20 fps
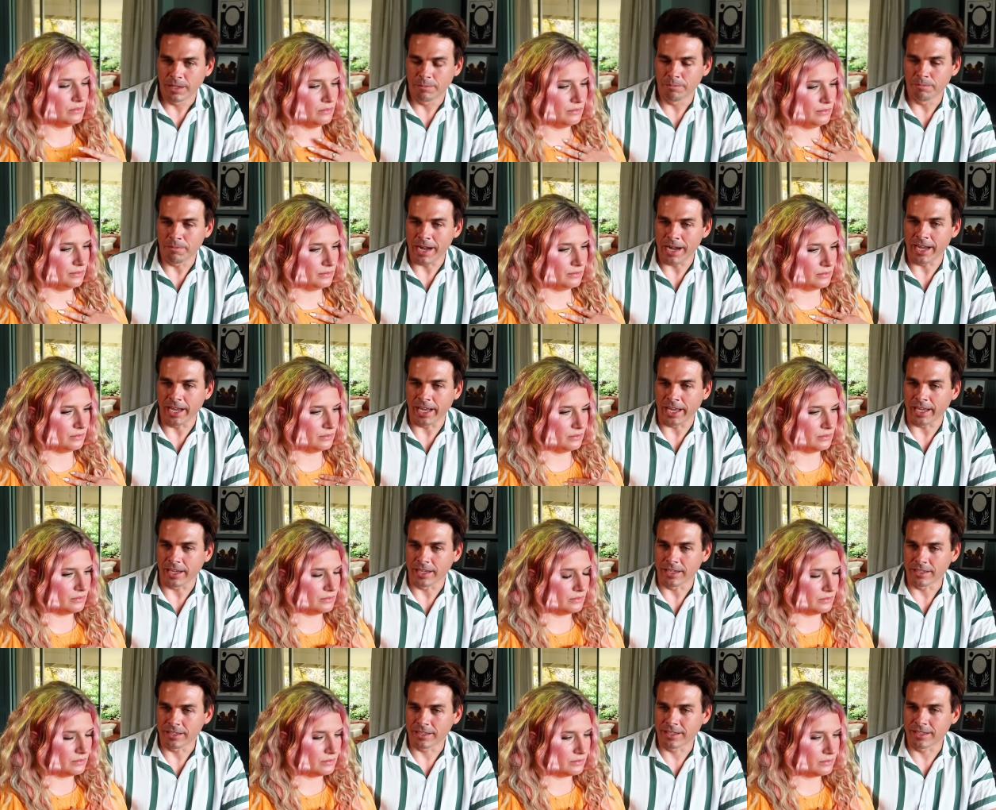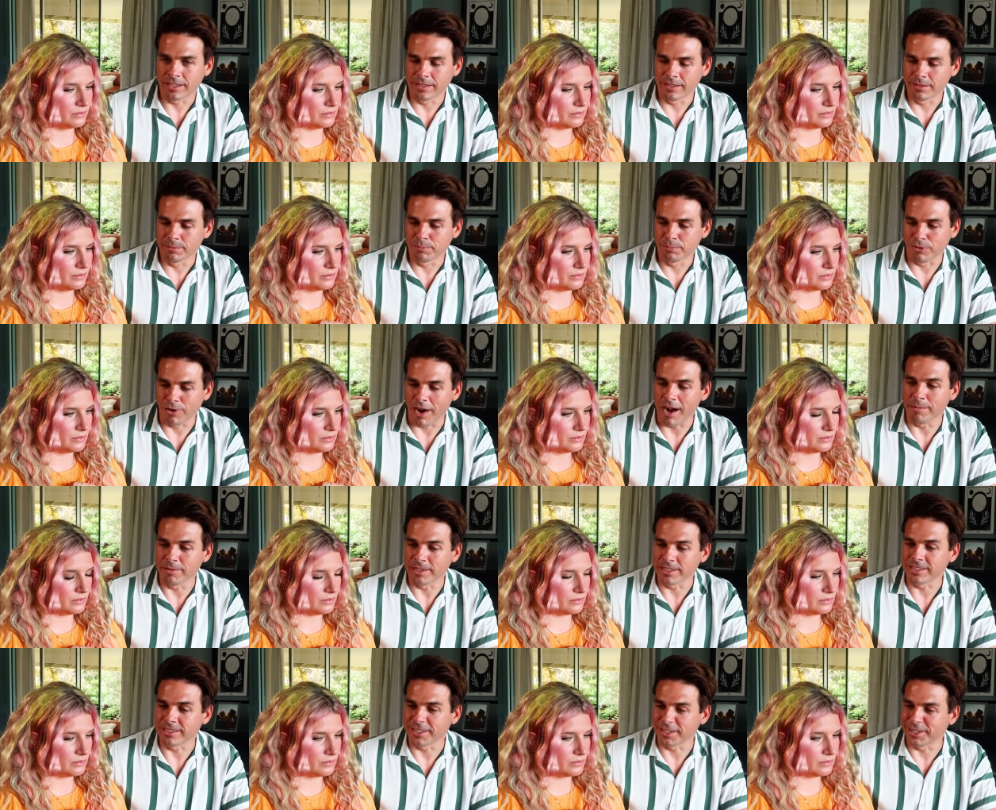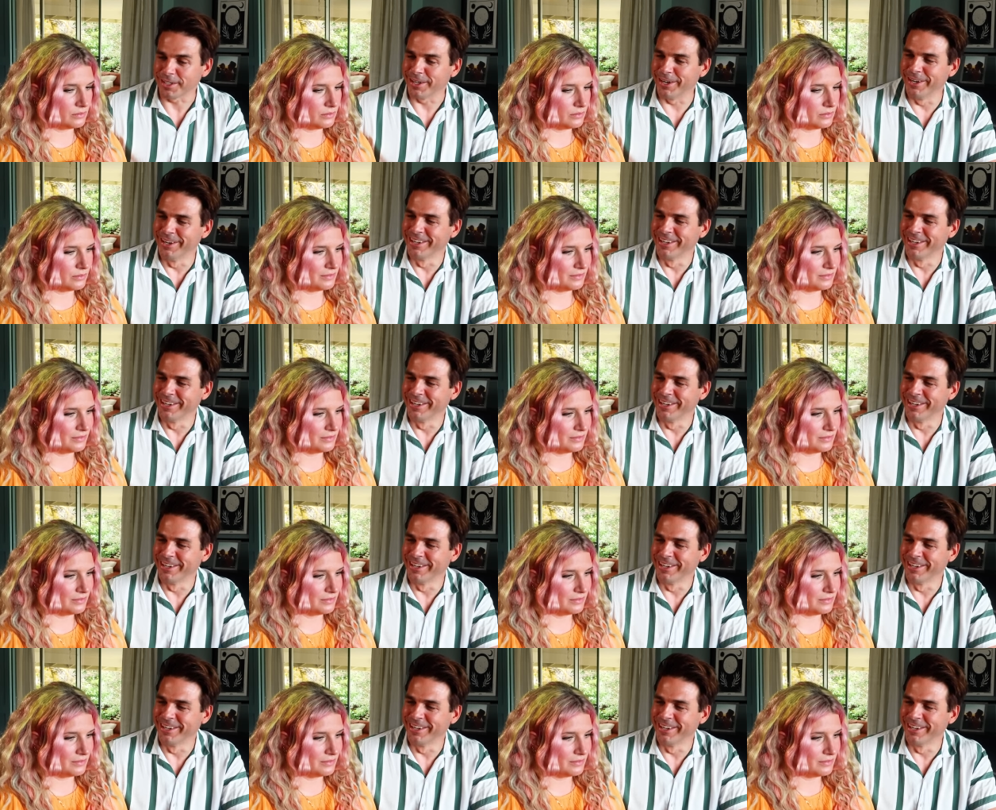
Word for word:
Speaker 1: my promise to you